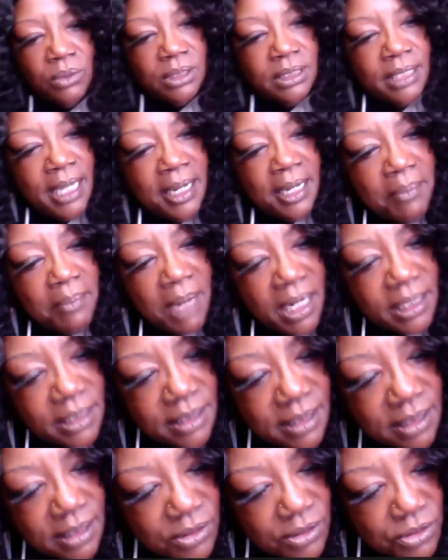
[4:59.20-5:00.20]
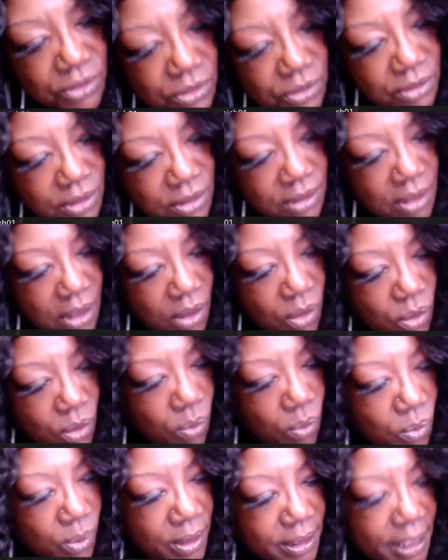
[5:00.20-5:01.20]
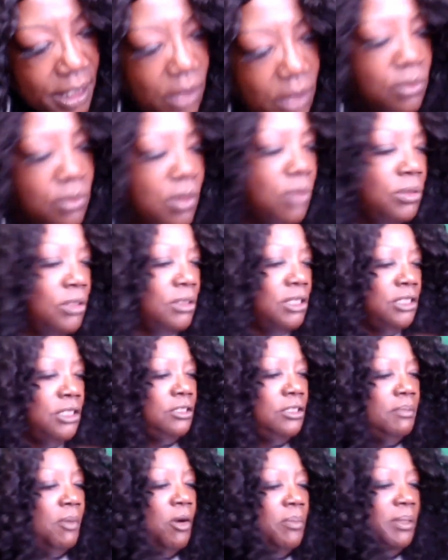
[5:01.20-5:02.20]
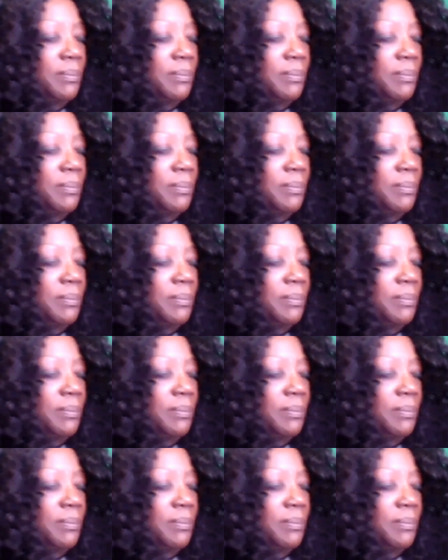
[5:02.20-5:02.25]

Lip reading: was take my scissors. Where'd they go? Hold on just a